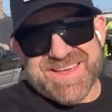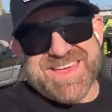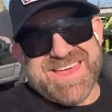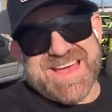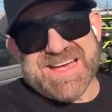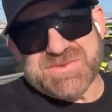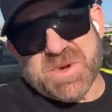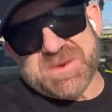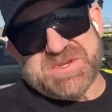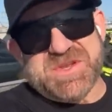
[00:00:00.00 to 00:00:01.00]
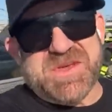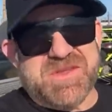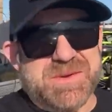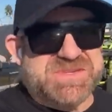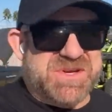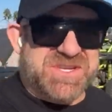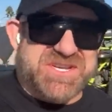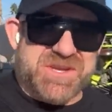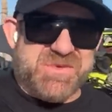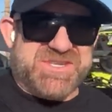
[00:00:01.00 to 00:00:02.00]
Hey guys, welcome to another episode of
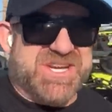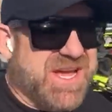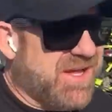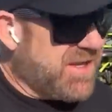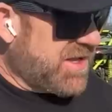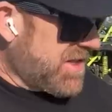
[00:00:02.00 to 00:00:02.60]
Chillin' with Chet.